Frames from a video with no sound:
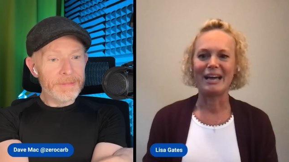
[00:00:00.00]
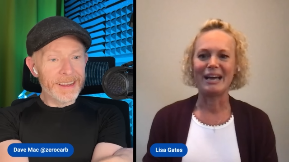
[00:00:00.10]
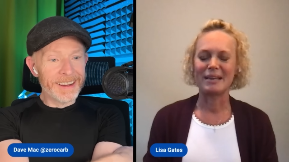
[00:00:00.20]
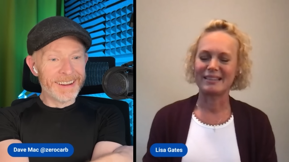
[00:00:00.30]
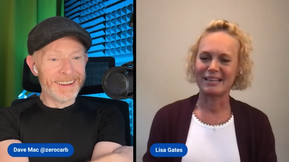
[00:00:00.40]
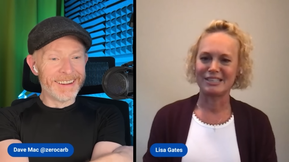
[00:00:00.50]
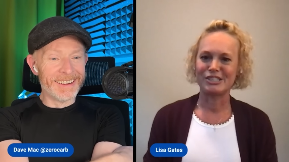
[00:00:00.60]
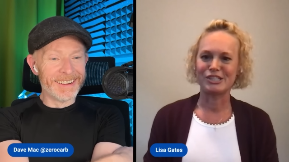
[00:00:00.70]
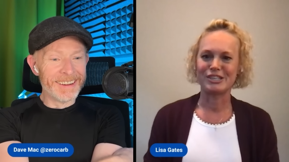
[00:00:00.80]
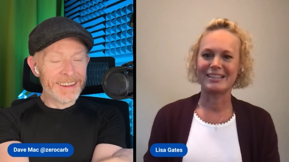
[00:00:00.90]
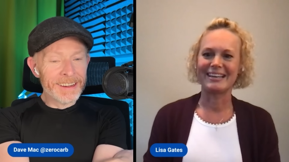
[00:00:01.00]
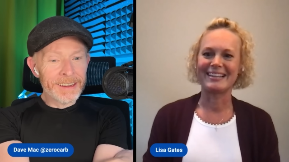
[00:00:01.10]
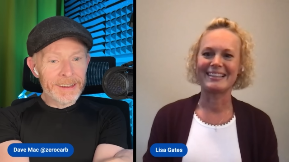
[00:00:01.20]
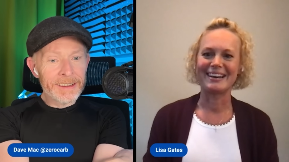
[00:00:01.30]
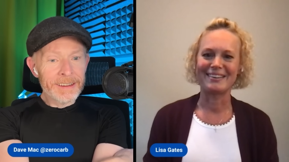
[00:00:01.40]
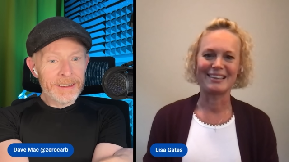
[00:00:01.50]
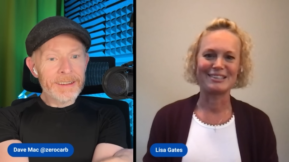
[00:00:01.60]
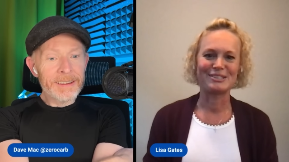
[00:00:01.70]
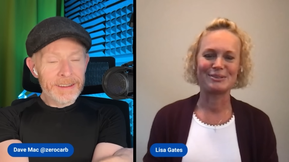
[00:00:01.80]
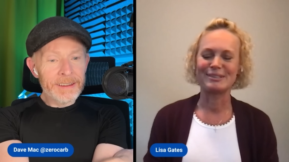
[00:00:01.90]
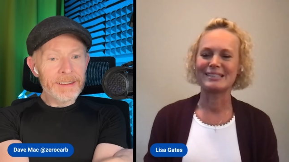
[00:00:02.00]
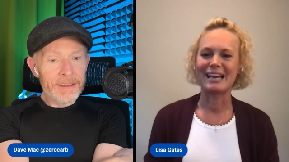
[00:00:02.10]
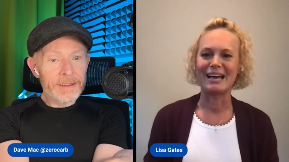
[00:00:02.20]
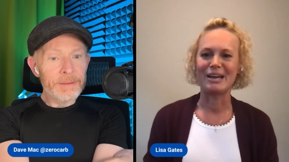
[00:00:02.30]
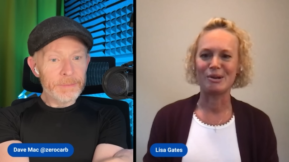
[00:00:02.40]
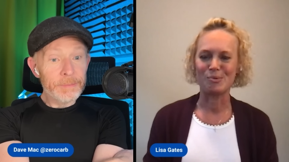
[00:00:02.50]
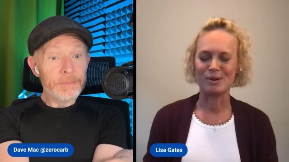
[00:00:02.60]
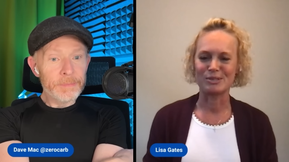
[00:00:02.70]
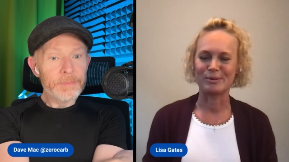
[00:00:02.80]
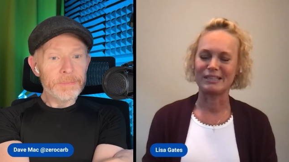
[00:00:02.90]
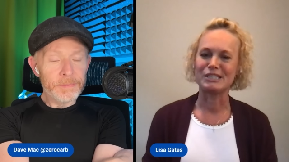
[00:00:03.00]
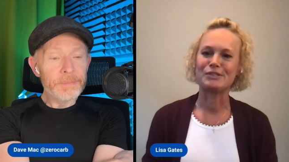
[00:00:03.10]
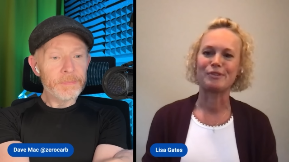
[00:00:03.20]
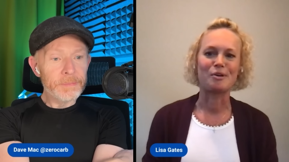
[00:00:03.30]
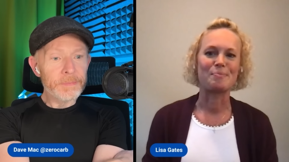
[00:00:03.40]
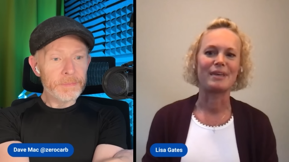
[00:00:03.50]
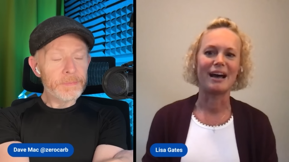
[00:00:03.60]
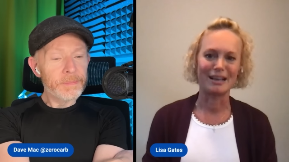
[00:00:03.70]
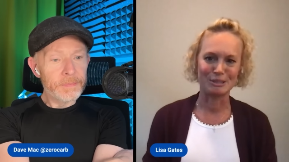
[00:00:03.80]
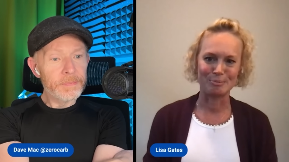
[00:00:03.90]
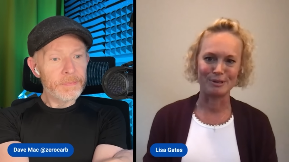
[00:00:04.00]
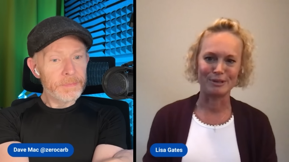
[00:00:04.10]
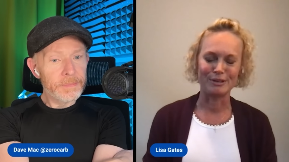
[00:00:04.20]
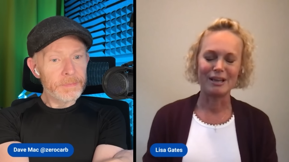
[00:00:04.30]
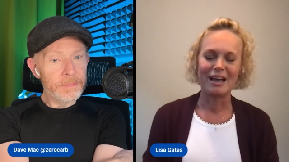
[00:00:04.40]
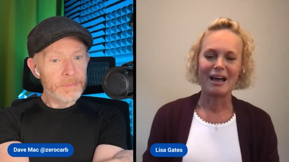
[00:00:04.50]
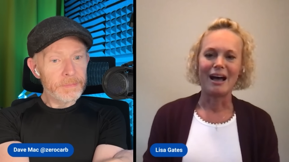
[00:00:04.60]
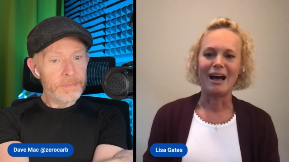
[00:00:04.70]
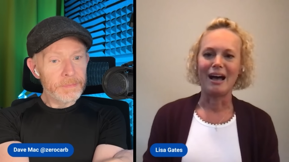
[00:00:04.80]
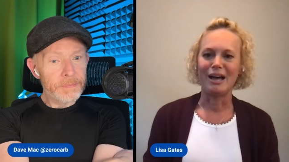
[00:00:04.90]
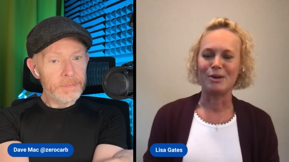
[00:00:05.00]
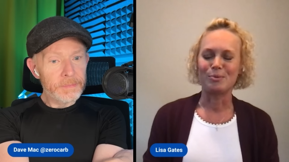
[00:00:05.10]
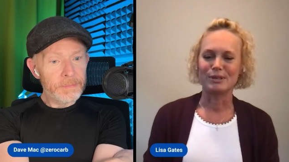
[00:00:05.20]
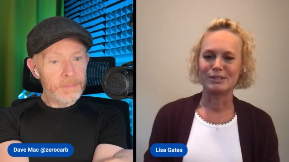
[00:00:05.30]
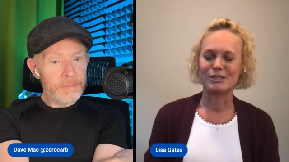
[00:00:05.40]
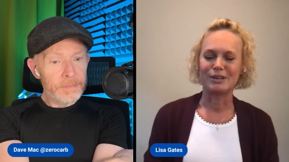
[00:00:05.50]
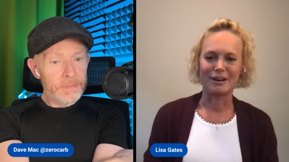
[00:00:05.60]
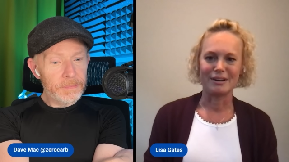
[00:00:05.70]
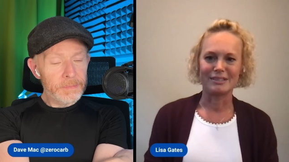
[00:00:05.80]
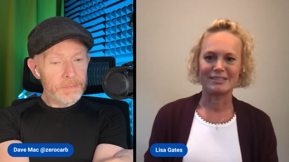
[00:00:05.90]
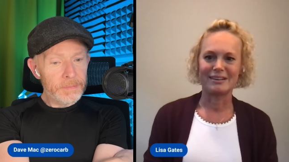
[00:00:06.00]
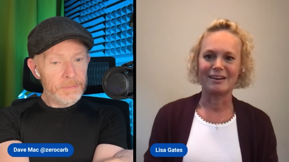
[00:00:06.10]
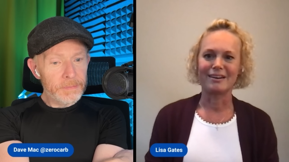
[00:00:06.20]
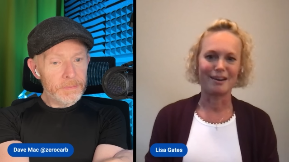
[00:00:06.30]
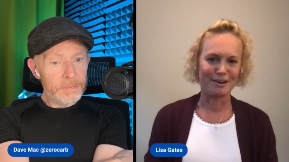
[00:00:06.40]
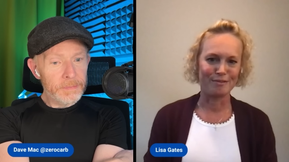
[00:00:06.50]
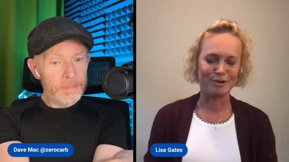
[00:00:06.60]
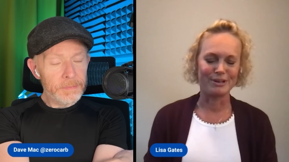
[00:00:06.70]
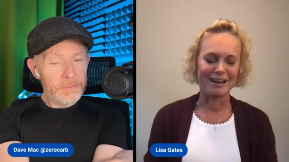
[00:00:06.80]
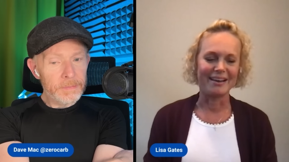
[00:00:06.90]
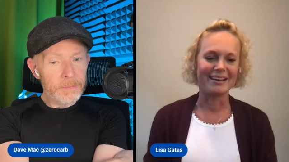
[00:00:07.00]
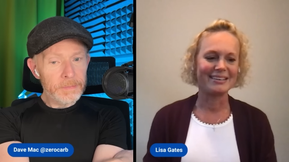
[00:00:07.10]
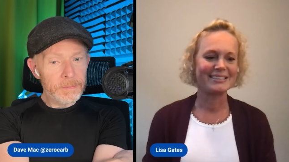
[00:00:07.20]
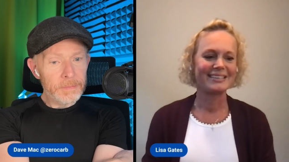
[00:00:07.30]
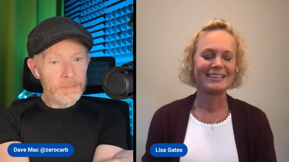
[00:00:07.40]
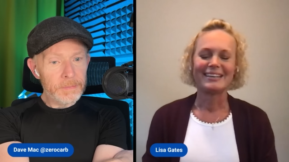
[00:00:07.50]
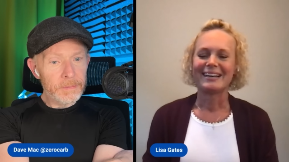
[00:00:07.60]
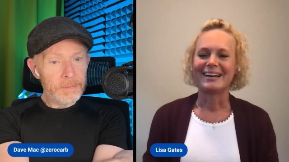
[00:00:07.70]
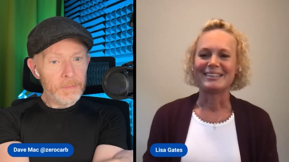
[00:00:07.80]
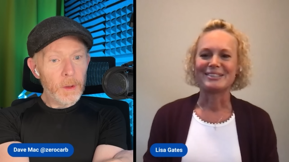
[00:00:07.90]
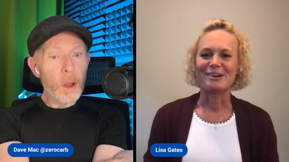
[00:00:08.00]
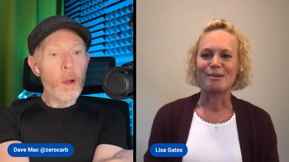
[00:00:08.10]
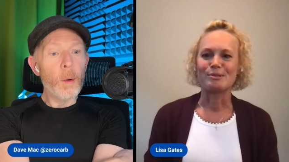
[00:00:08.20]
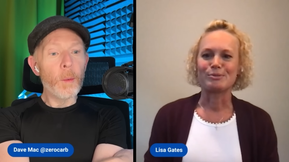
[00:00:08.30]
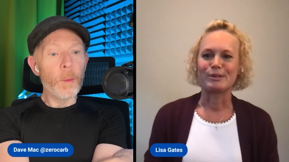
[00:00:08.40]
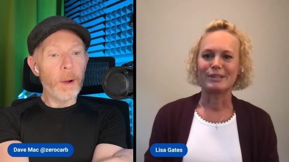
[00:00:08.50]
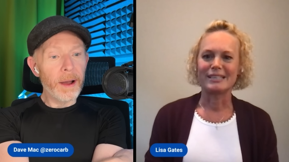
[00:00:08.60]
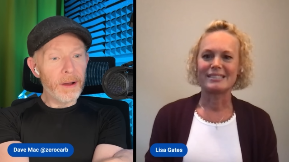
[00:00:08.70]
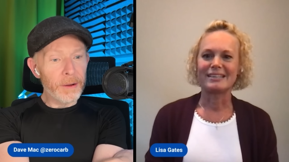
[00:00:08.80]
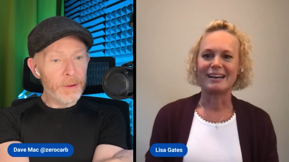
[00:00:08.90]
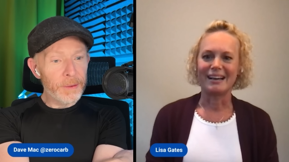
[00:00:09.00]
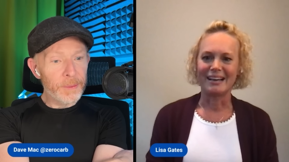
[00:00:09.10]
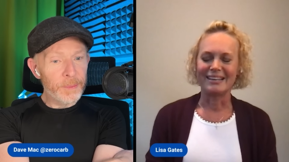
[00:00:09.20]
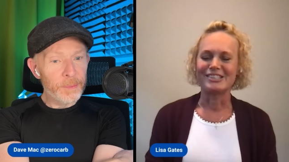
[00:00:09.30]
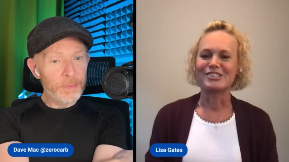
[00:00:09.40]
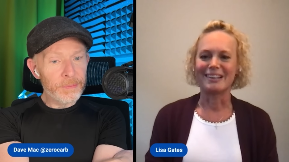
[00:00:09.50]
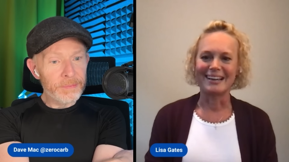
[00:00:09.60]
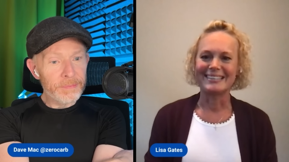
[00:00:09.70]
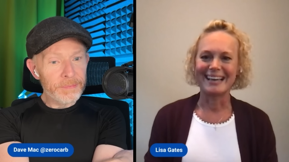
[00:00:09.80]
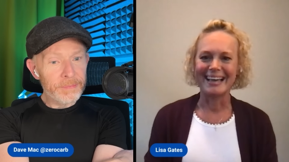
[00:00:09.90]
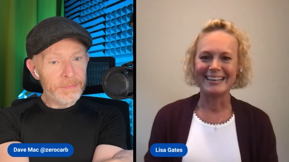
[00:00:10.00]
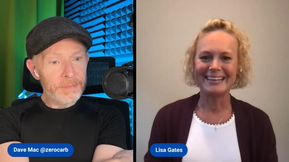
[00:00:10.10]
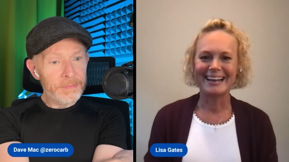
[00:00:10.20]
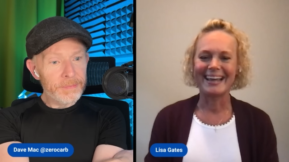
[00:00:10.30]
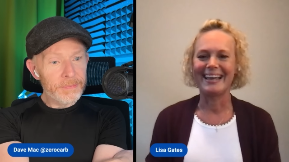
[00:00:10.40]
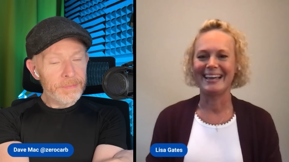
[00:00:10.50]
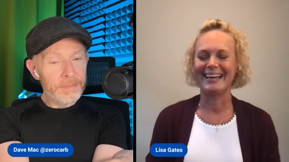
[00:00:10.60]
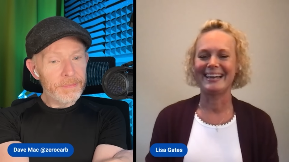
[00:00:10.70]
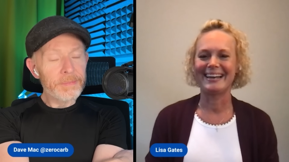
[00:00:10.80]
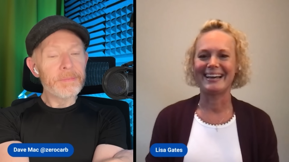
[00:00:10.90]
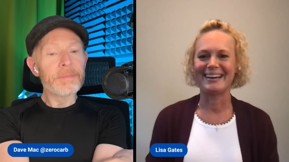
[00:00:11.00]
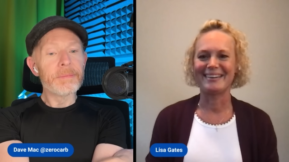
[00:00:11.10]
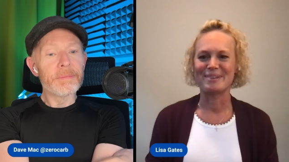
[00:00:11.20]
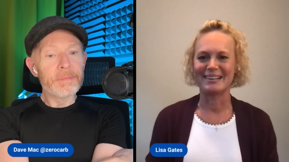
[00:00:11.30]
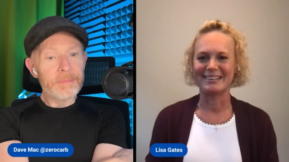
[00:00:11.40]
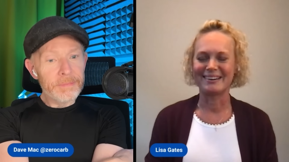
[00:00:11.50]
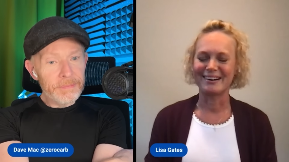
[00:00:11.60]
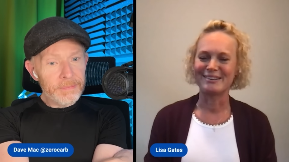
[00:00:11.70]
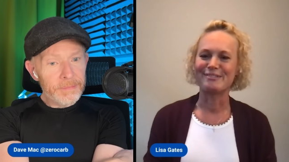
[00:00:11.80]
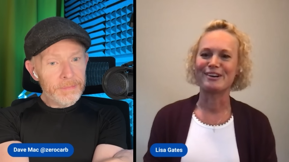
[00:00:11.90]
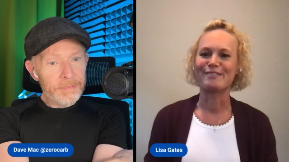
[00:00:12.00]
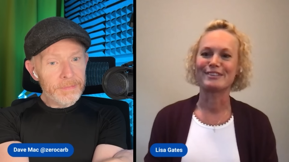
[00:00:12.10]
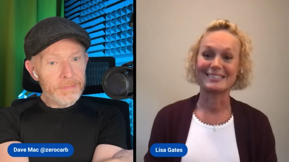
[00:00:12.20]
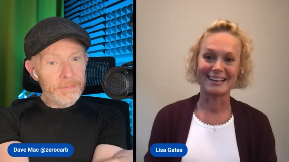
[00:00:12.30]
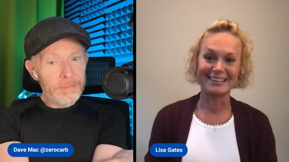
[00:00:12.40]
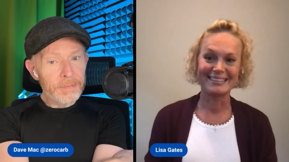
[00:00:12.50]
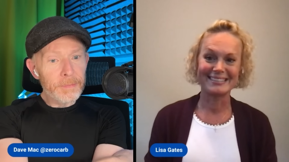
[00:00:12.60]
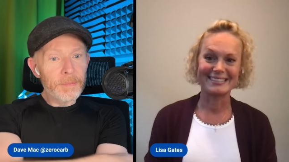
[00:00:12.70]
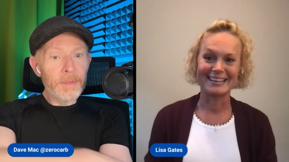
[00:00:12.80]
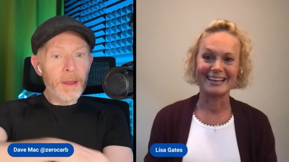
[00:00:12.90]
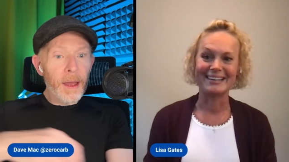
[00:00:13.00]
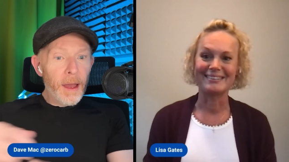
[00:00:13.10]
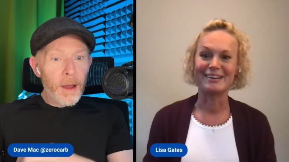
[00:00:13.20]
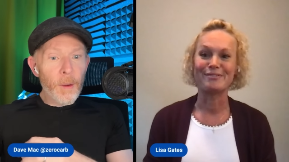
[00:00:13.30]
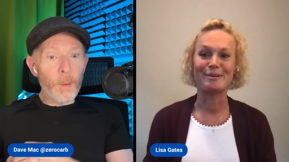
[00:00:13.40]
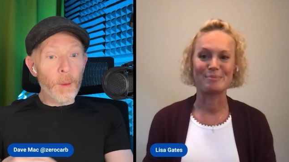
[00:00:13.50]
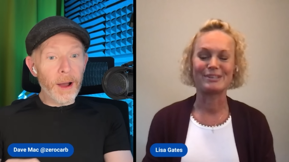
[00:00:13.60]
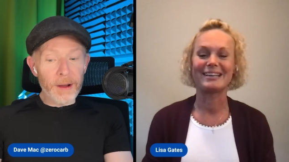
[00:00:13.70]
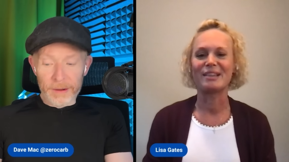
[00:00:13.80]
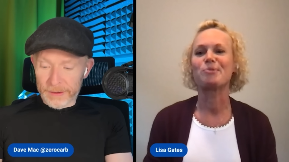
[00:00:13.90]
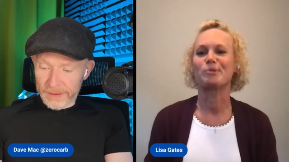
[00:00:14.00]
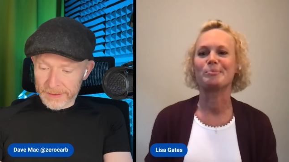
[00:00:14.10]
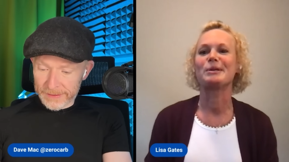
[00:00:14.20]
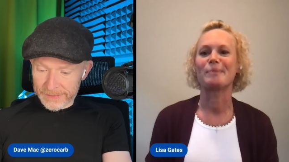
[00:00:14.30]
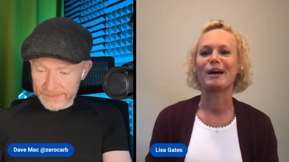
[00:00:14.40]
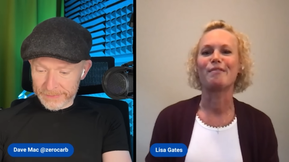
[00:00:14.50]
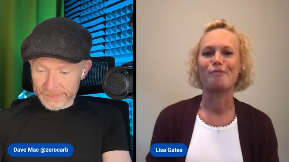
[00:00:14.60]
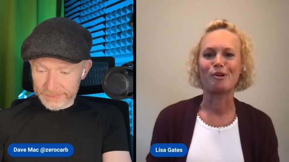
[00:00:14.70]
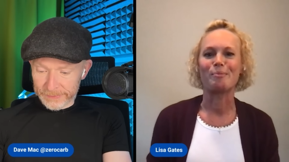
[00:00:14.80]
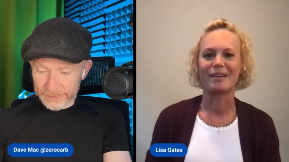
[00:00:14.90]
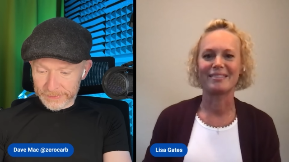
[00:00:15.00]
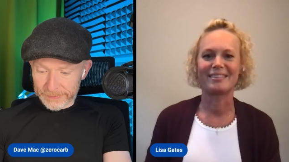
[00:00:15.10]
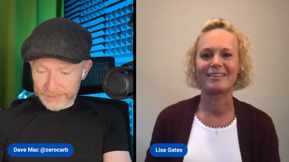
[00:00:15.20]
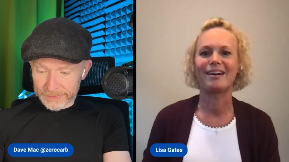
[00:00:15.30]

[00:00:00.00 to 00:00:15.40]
Speaker 1: I made that decision then and there that as soon as I was released from the hospital, I would start a carnivore diet. So I was released on July 10, and I've been carnivore ever since. And November 10th will be my four month